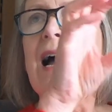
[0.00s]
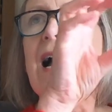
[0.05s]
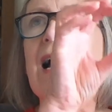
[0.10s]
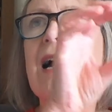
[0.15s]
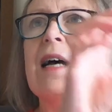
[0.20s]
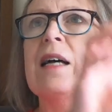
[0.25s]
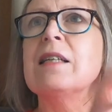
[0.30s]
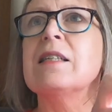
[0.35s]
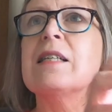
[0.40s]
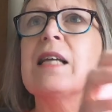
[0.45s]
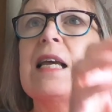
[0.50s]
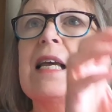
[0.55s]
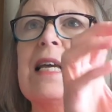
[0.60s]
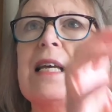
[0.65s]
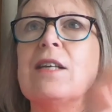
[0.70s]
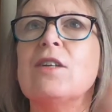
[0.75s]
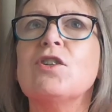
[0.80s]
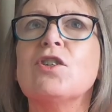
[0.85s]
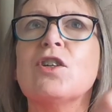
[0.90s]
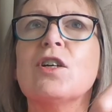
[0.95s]
and
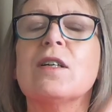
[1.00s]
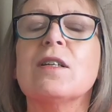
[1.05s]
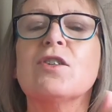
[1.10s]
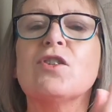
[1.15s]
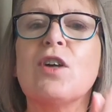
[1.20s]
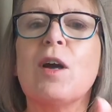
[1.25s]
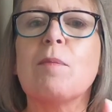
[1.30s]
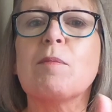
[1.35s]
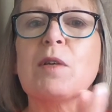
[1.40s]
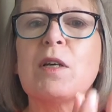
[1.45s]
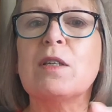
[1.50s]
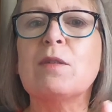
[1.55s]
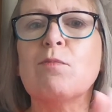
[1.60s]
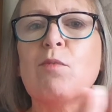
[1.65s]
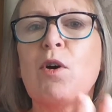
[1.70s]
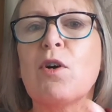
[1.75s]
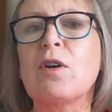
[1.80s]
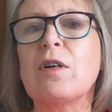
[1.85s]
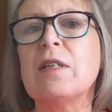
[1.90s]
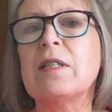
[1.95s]
each chapter is
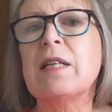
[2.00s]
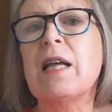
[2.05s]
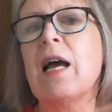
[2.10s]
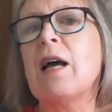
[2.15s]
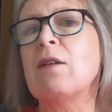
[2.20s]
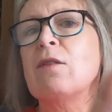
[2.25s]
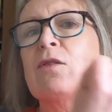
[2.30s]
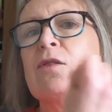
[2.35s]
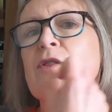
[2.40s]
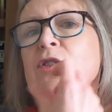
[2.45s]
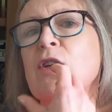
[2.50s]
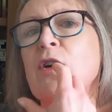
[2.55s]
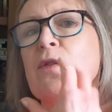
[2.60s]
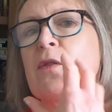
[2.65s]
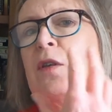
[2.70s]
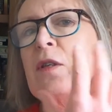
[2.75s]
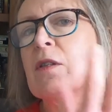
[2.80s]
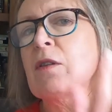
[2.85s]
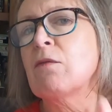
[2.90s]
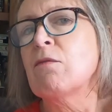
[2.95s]
broken down so
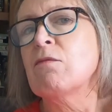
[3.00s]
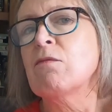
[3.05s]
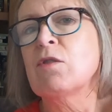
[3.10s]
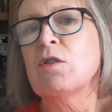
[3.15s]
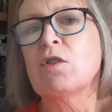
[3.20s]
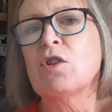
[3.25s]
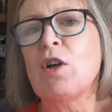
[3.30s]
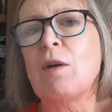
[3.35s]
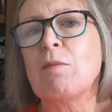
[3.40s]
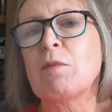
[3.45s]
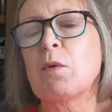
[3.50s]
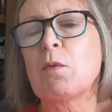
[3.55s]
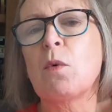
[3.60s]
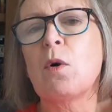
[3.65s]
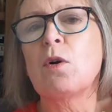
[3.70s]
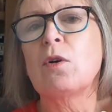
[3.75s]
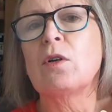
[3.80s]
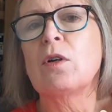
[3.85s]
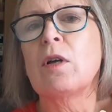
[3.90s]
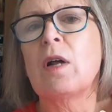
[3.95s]
that chapter
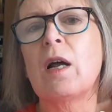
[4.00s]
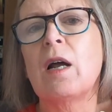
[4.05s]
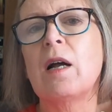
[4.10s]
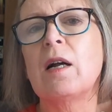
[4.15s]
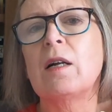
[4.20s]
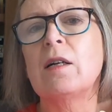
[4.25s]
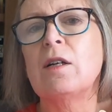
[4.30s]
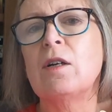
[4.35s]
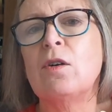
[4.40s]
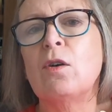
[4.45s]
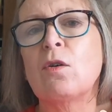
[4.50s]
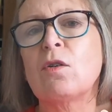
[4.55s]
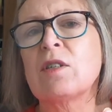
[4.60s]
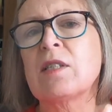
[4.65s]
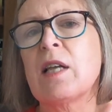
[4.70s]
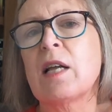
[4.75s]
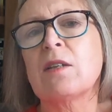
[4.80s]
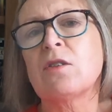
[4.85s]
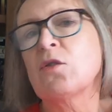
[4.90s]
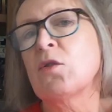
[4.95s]
1
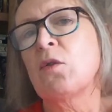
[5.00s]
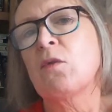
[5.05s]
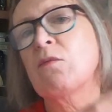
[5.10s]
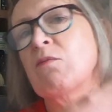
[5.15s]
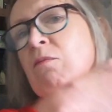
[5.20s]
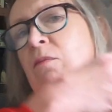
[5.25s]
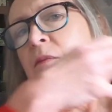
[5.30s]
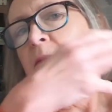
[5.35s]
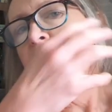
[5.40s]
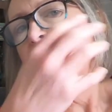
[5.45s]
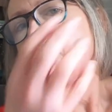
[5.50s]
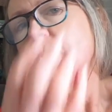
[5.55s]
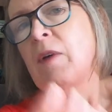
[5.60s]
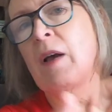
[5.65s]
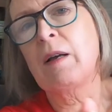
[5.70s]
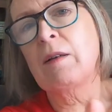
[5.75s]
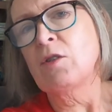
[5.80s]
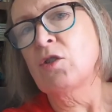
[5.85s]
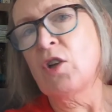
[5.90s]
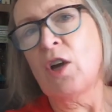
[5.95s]
looks at sort of
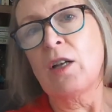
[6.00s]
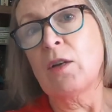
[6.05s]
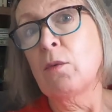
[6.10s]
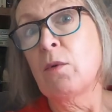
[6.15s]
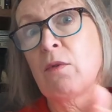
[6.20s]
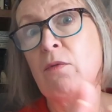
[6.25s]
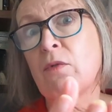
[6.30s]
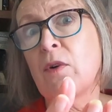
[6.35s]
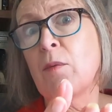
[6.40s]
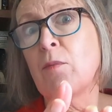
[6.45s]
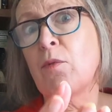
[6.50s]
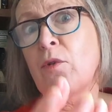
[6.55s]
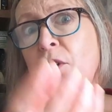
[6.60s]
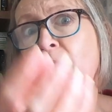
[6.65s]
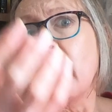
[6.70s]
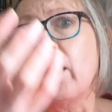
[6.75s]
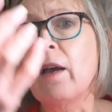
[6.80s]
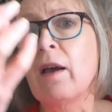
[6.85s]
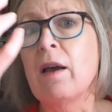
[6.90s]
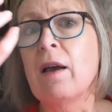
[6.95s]
January,
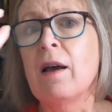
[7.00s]
February.